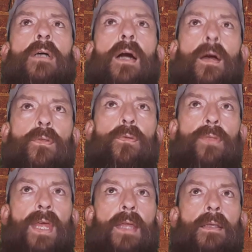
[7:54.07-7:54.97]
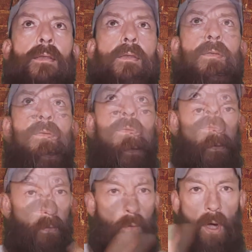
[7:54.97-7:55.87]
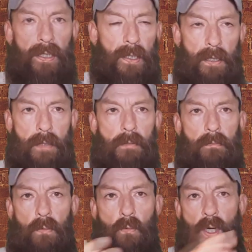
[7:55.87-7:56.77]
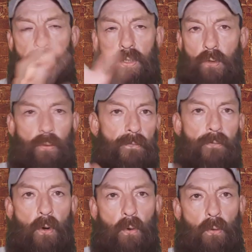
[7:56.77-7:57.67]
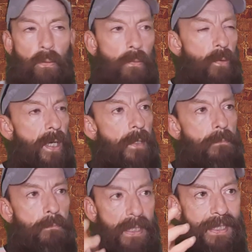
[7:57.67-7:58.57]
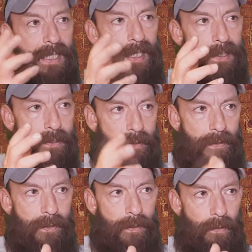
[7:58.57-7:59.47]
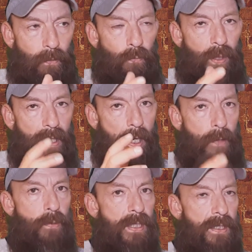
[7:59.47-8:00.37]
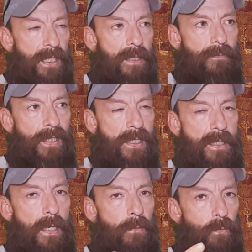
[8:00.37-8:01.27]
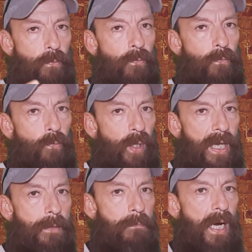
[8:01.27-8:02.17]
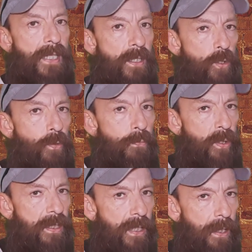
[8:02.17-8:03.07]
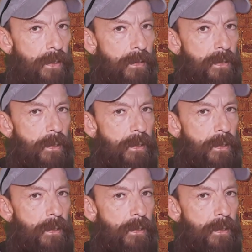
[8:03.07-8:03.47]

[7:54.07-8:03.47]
other than walking to and fro, right? But yet, when I was at the gifting site, we had minus 2.6